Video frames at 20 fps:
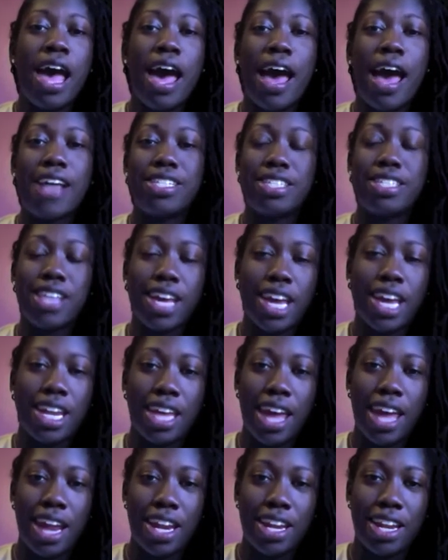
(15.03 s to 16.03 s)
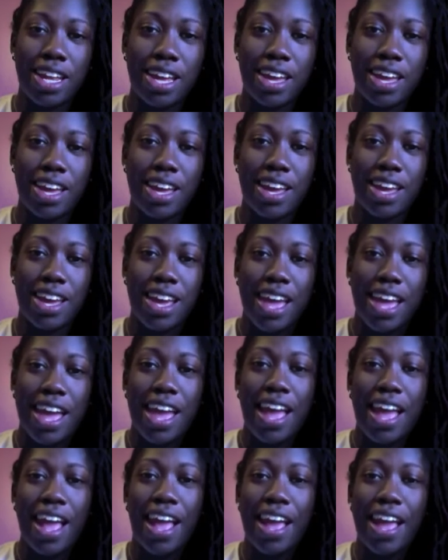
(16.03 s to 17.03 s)
I suck at editing,
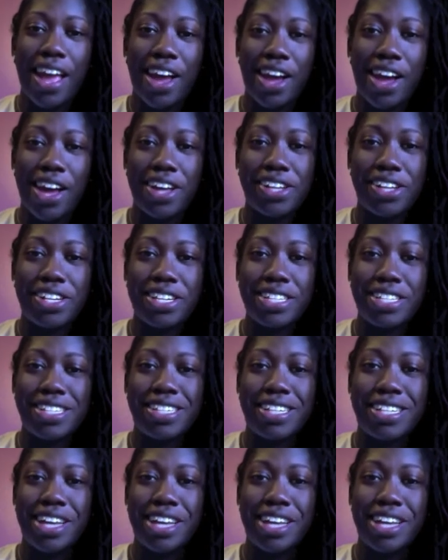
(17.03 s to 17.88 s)
and